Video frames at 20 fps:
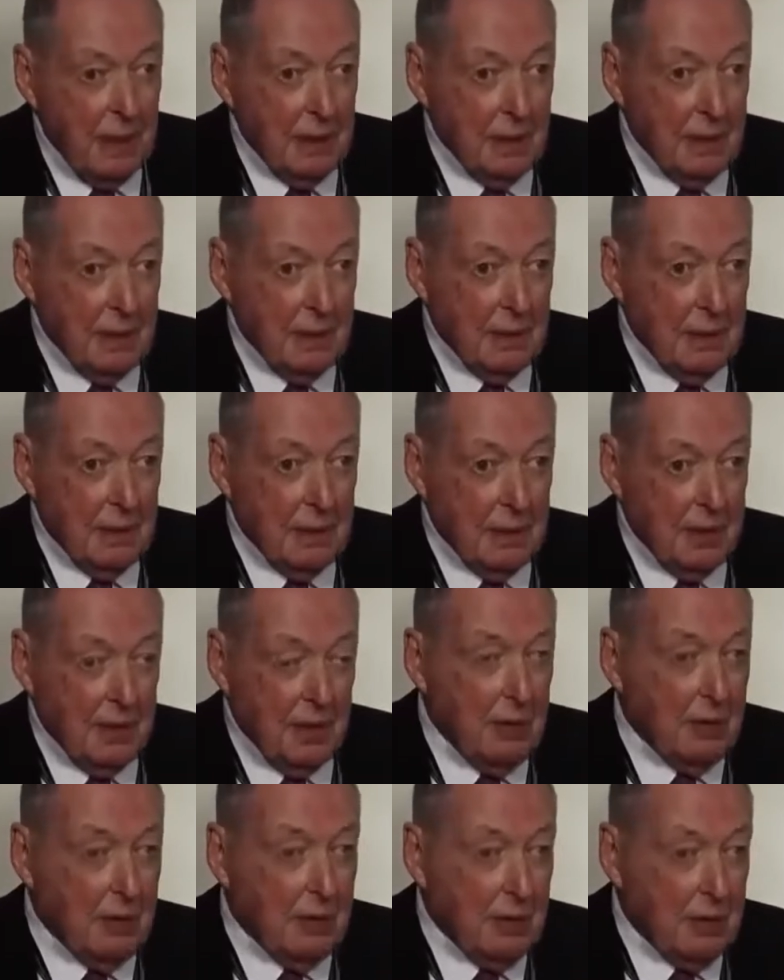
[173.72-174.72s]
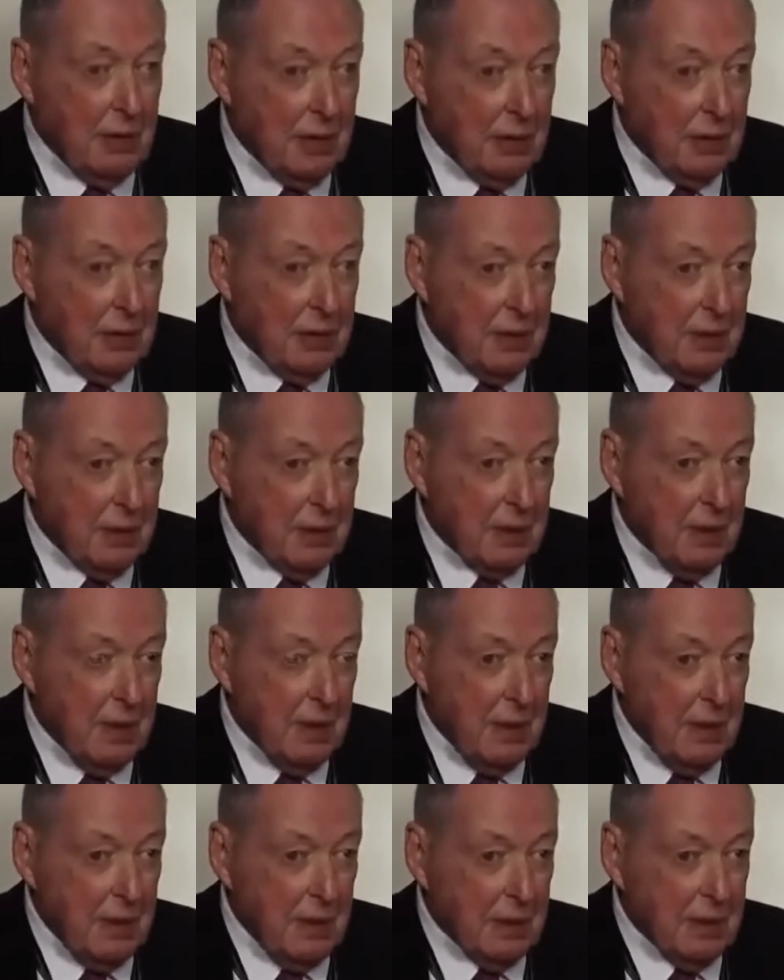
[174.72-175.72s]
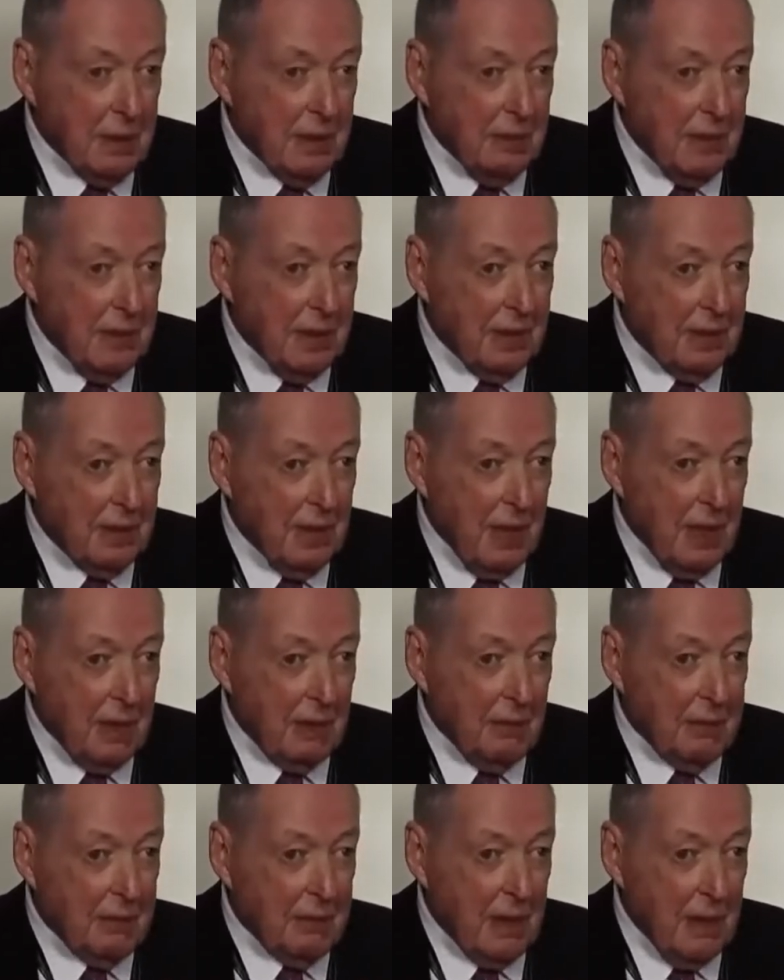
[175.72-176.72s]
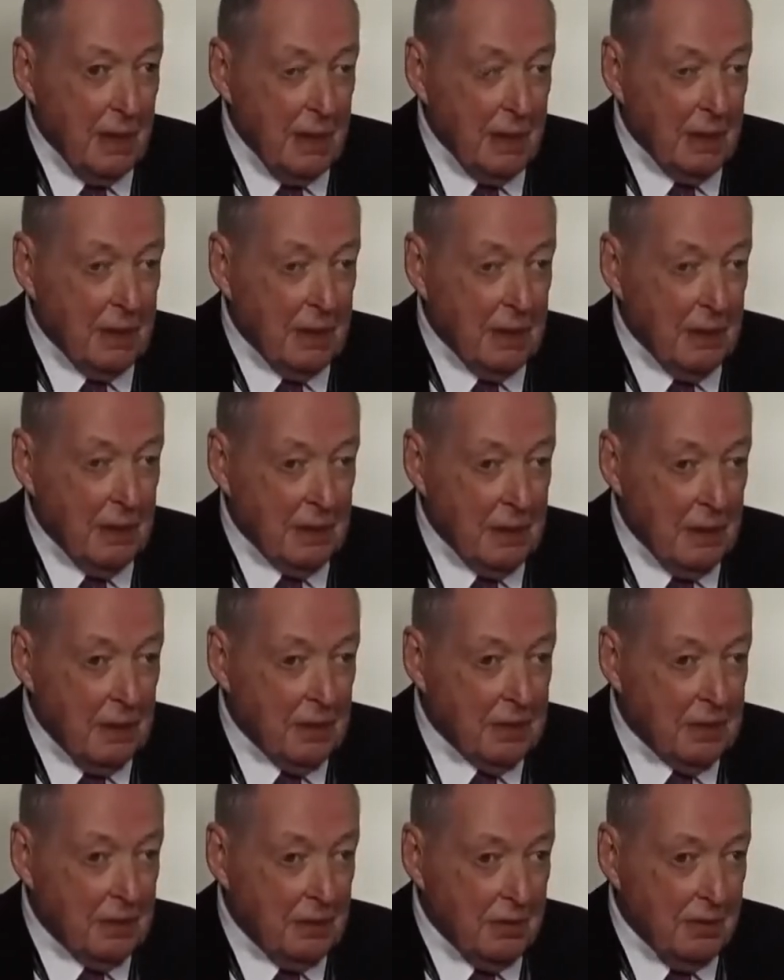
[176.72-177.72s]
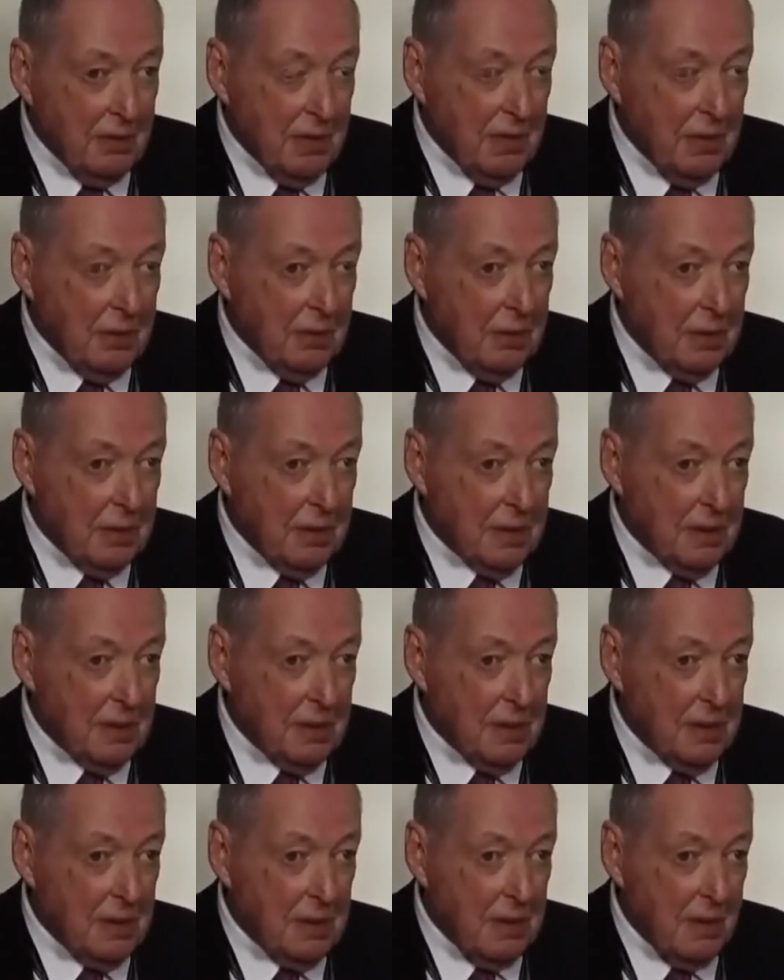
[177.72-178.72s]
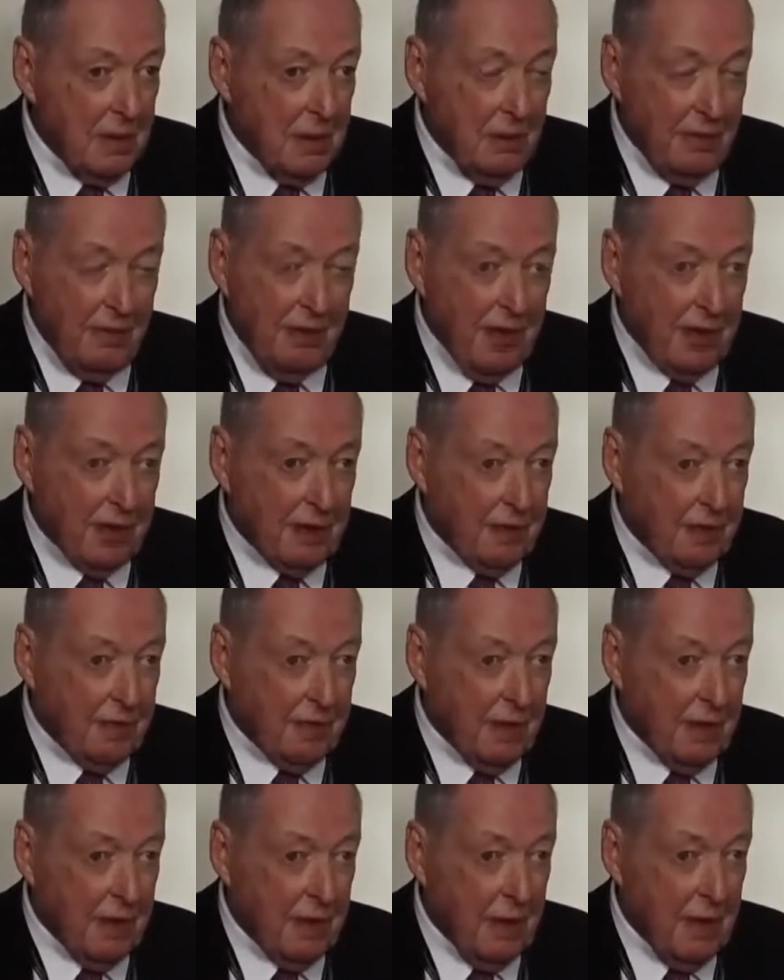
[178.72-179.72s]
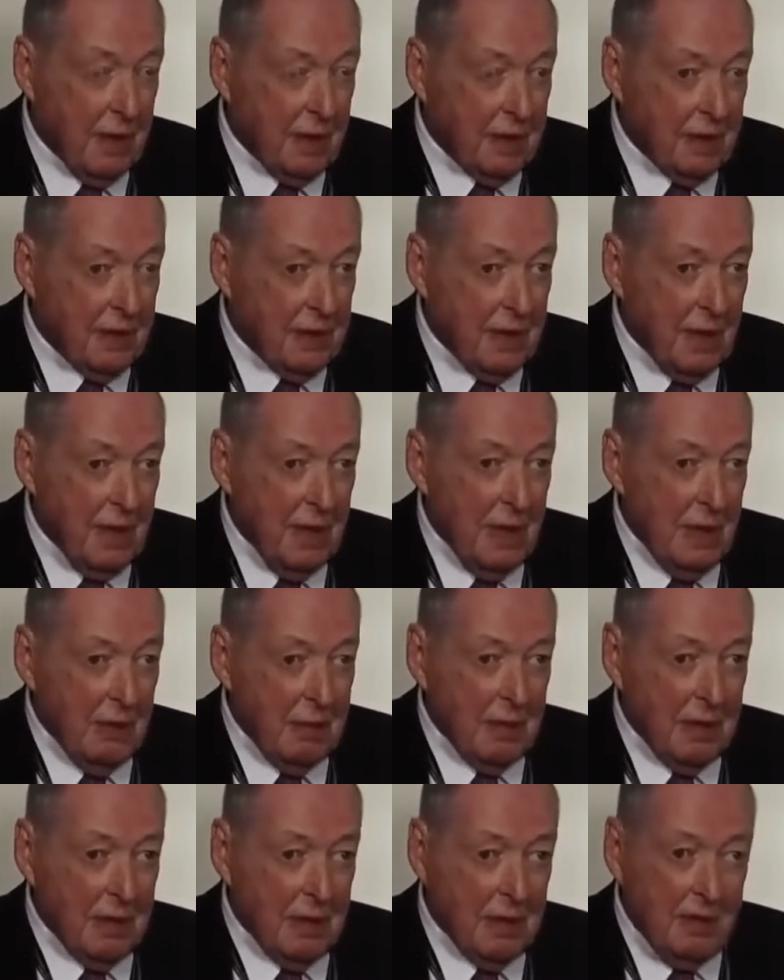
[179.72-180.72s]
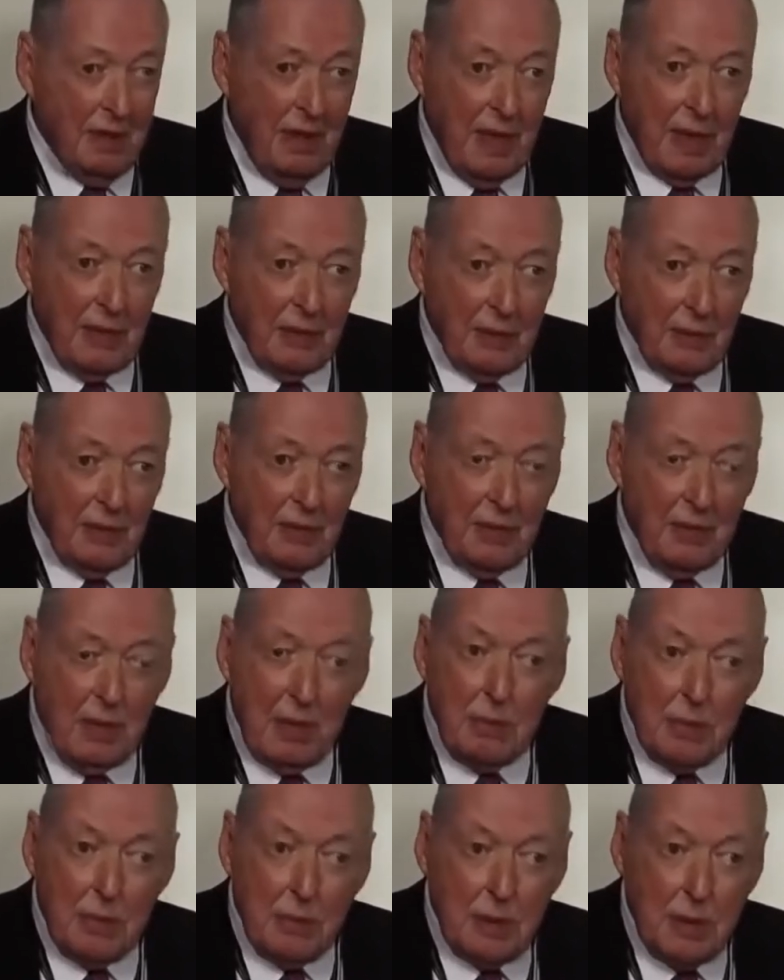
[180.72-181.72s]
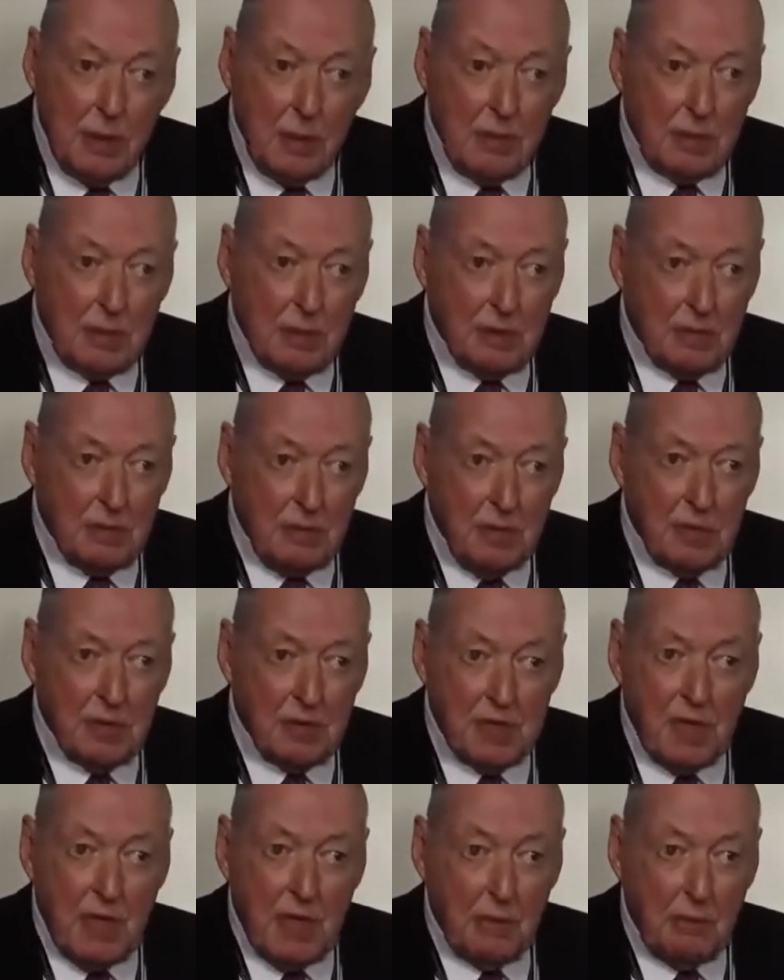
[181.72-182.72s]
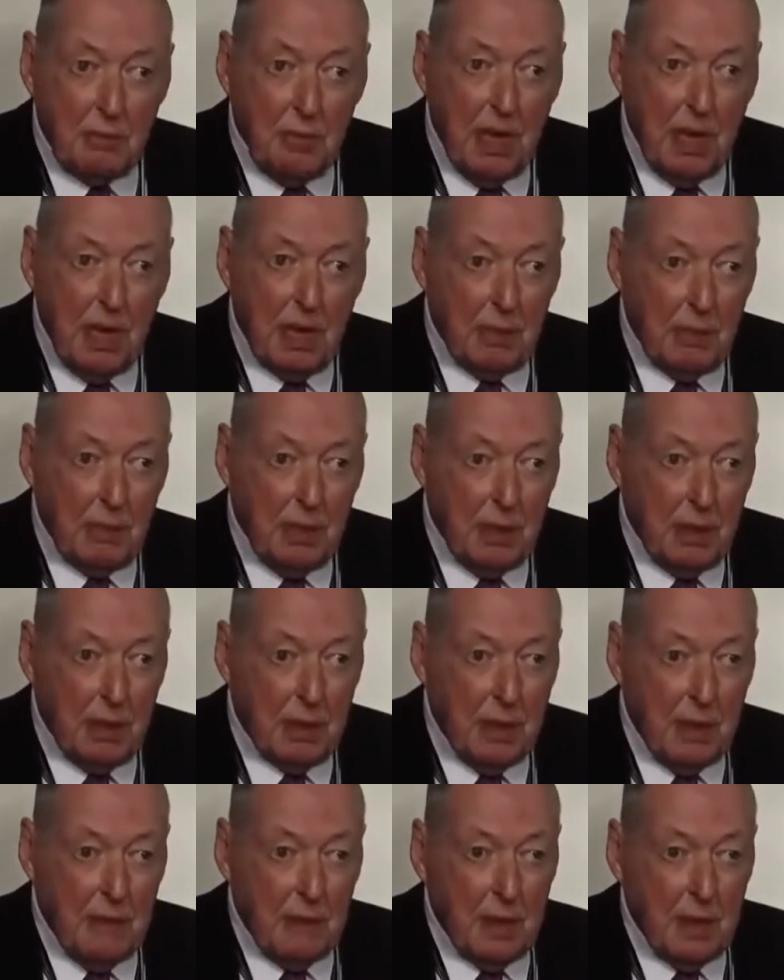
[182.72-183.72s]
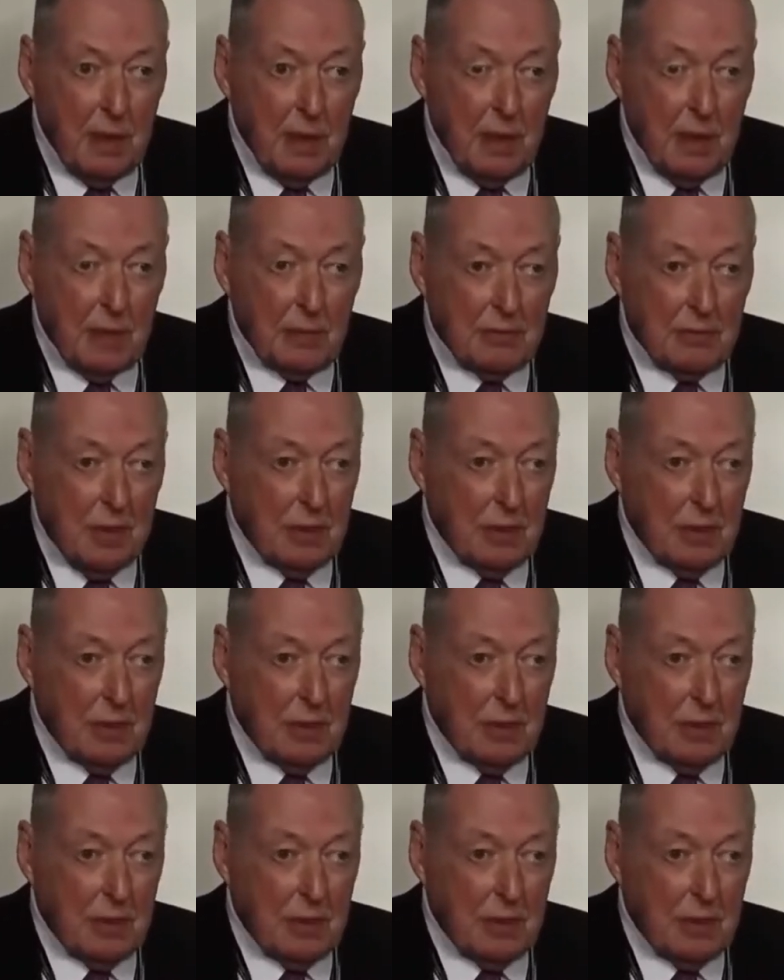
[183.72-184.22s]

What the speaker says: The thrombin inhibitor, dabigatran, is also available. This is an effective agent, but the development of thrombin inhibitors was set back by a